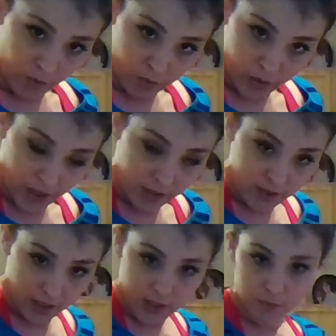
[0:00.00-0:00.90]
Normally I
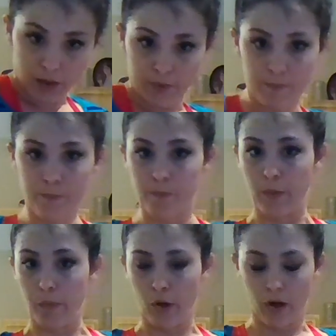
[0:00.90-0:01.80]
stick it to
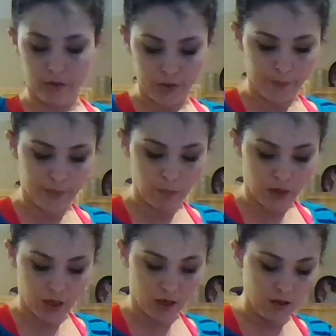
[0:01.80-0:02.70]
my bra or something,
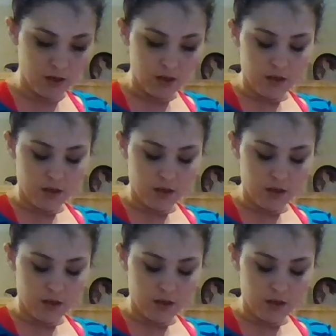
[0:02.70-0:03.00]
but